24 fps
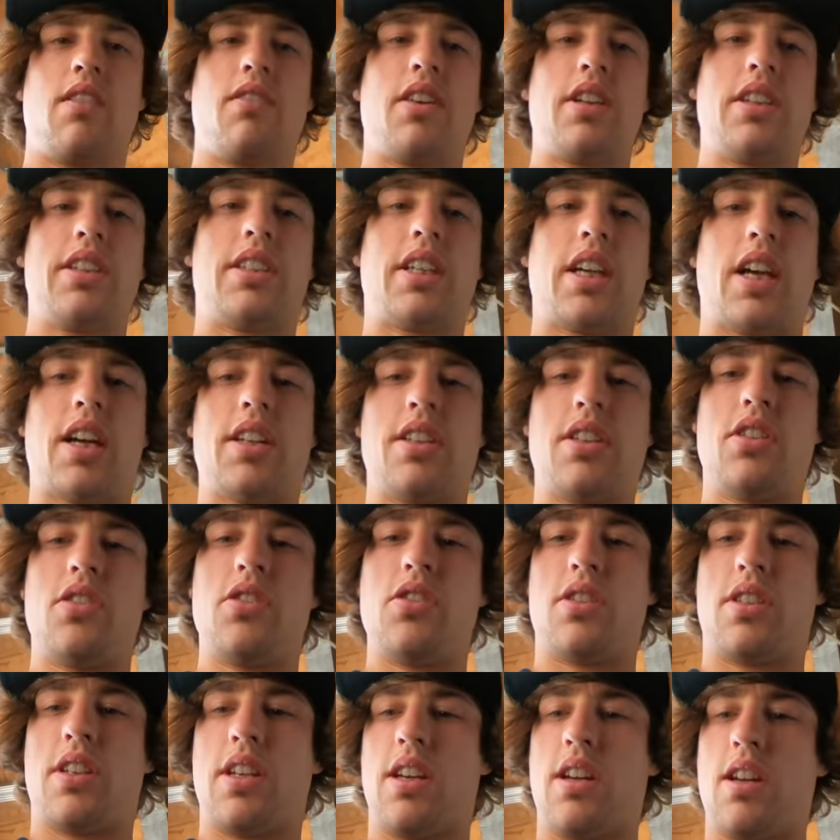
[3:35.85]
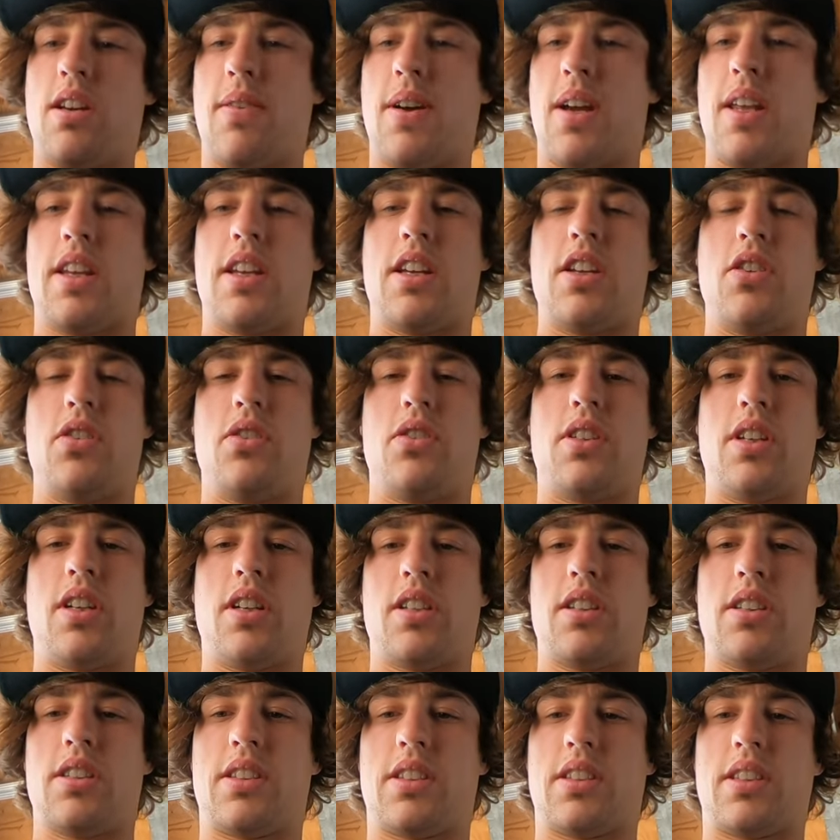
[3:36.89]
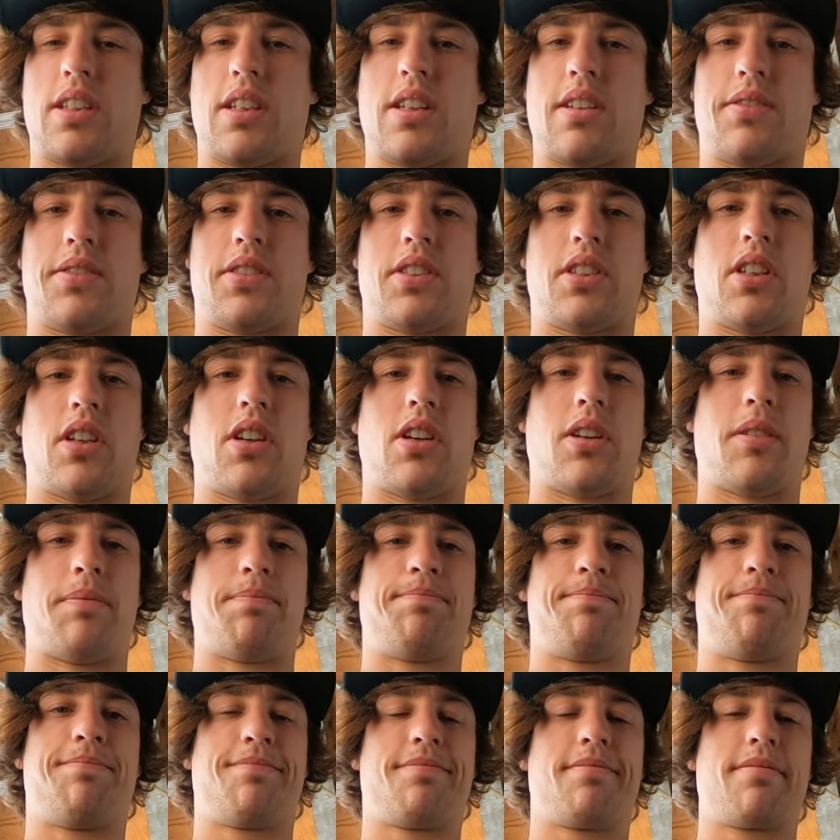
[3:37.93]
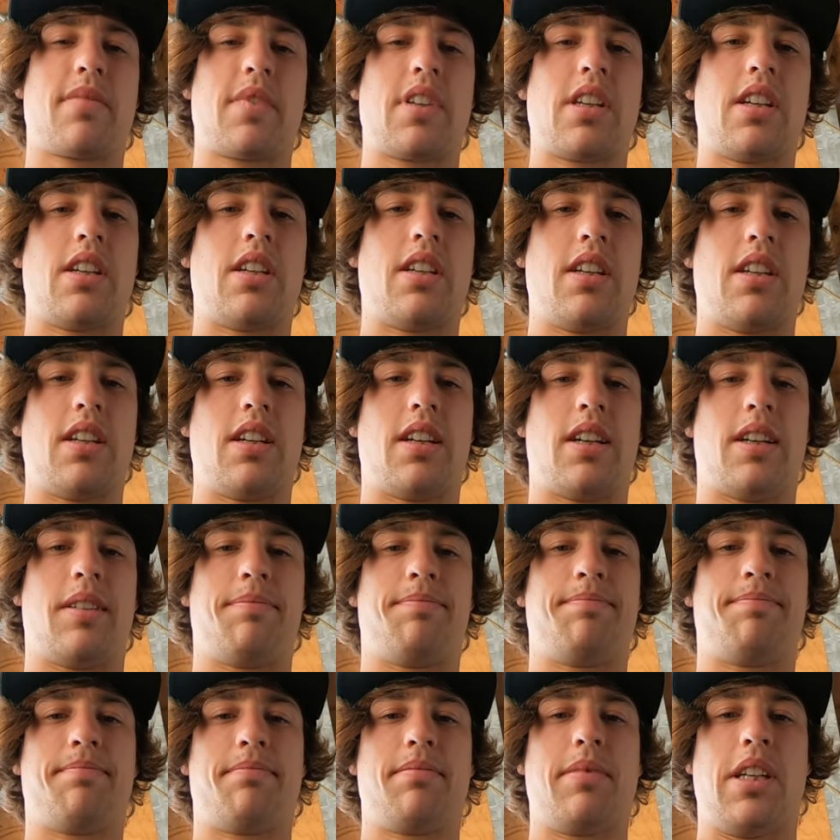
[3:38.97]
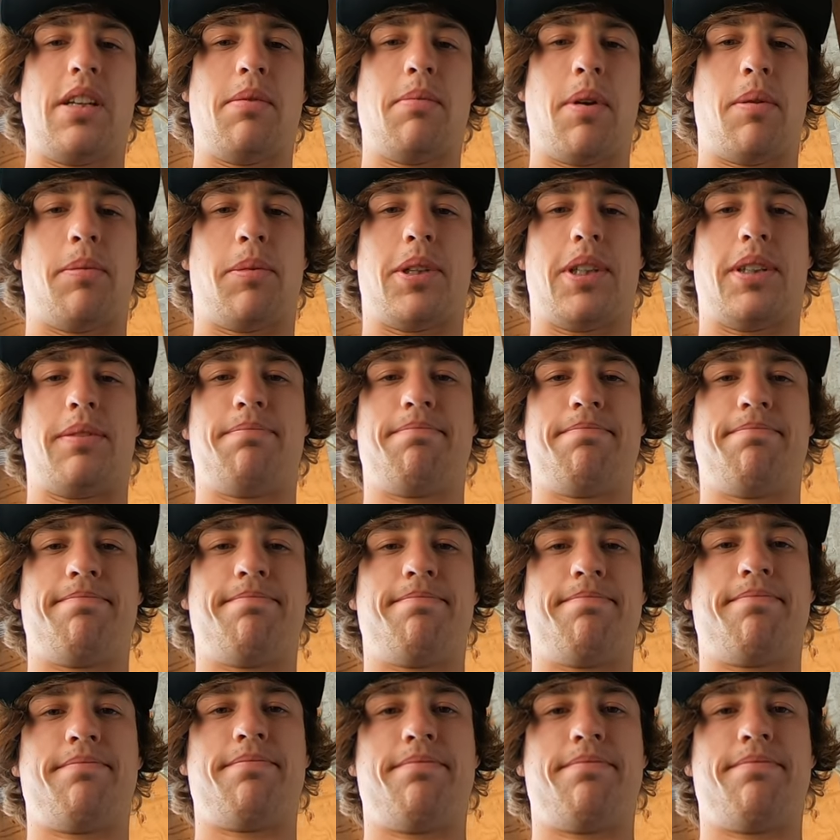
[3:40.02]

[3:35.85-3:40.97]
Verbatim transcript: Very sad news to hear about the New Zealand stuff. So yeah, in memory.